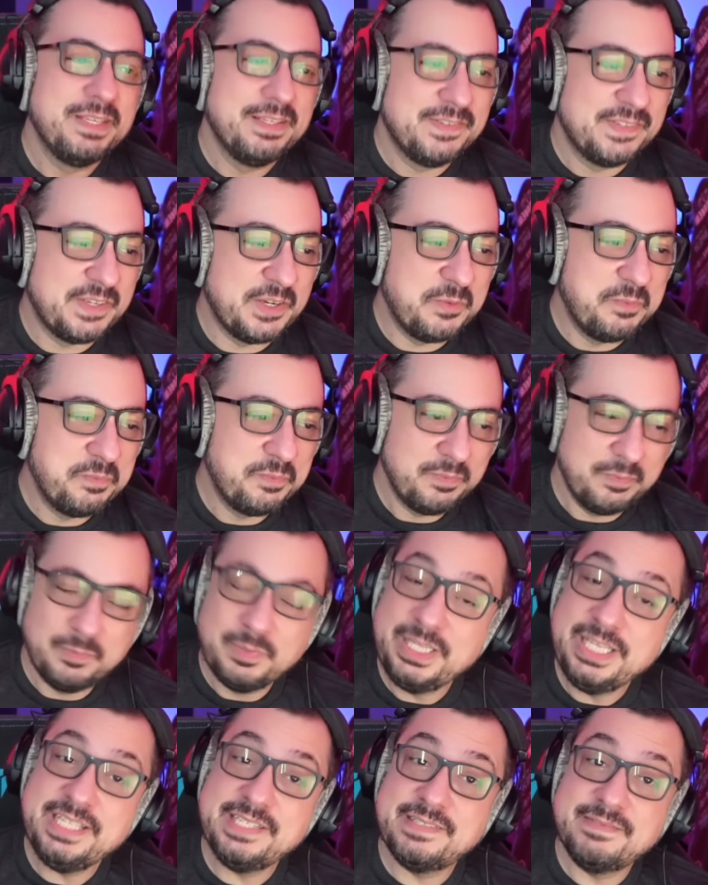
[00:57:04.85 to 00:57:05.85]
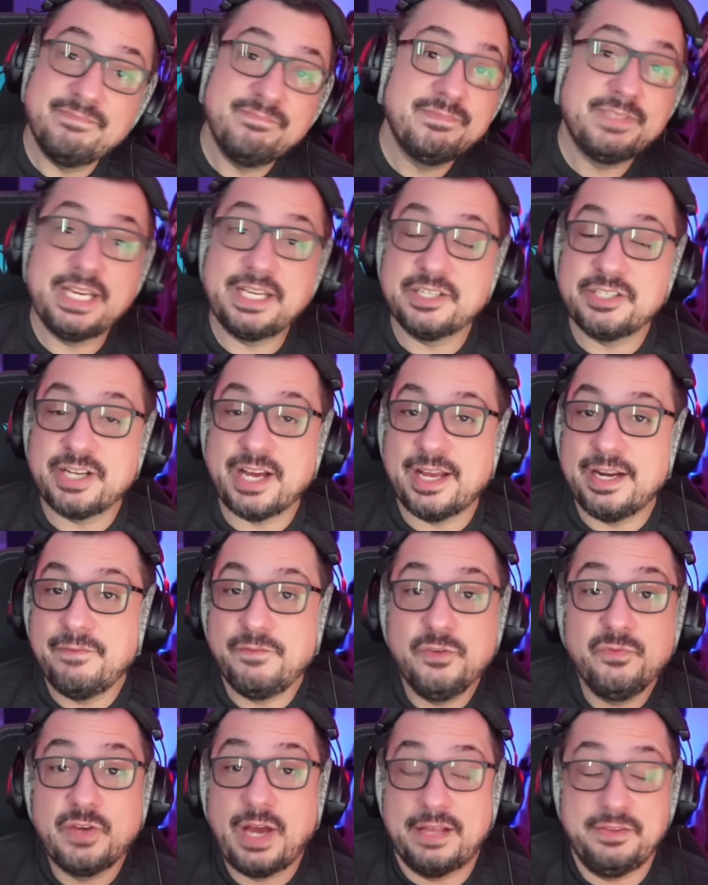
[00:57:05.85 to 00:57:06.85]
So please take a shot. If
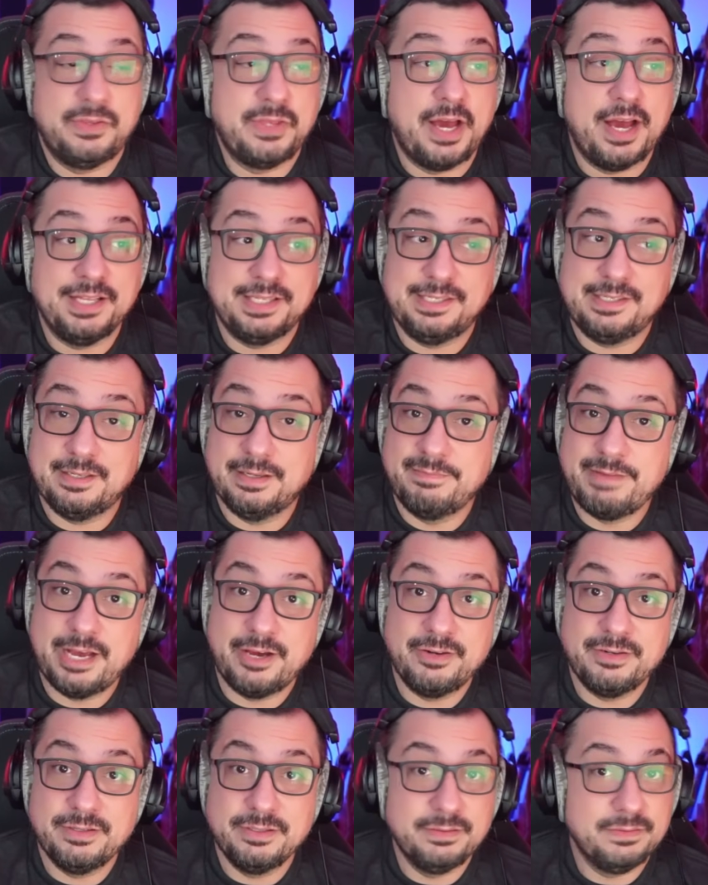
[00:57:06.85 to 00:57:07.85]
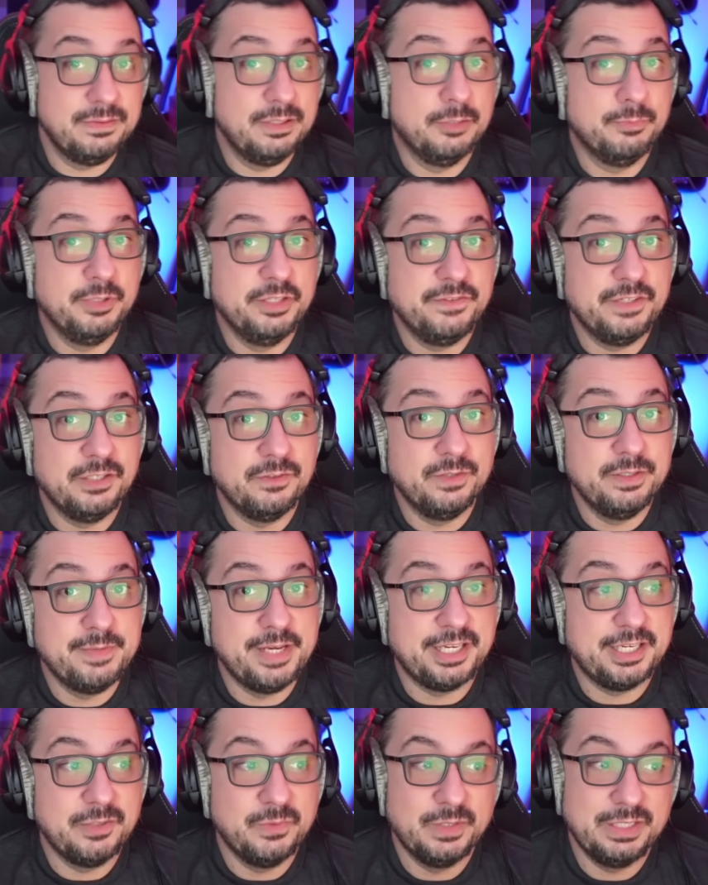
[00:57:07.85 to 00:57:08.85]
you've got thoughts about Oblivion
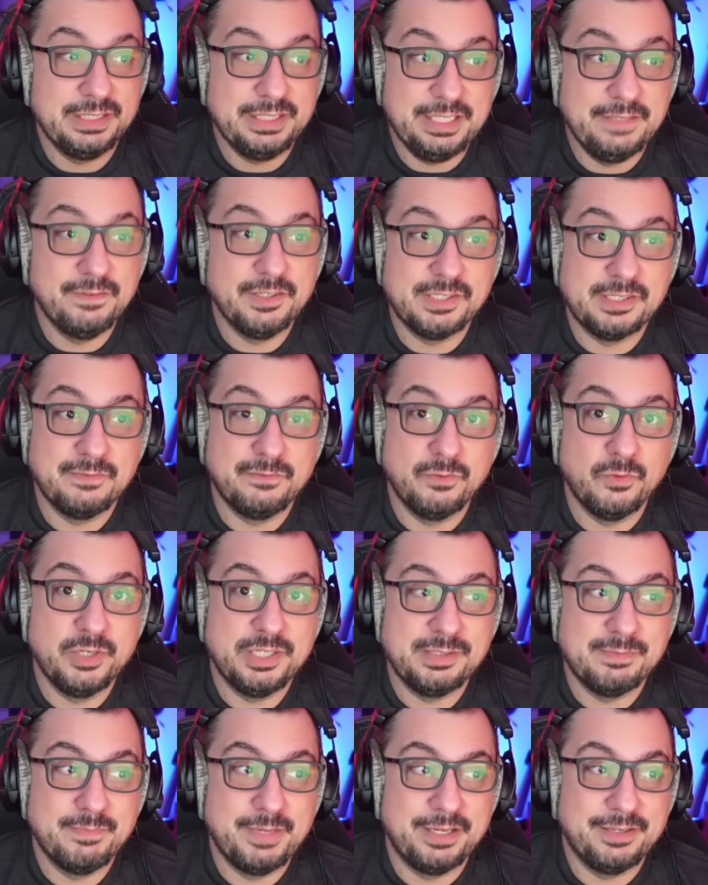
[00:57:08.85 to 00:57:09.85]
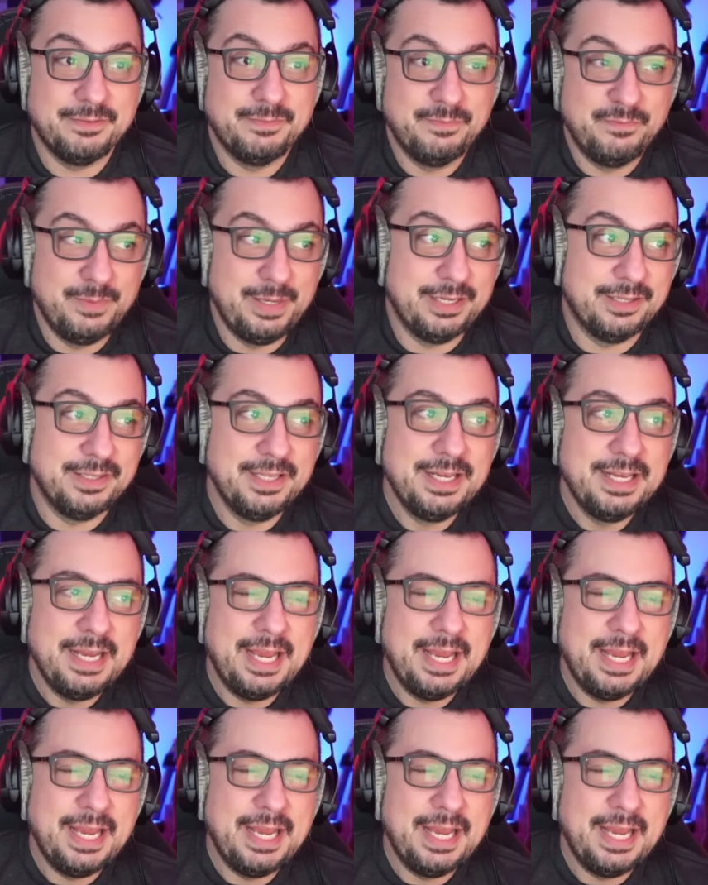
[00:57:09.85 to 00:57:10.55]
Remake, you want to leave us a voicemail.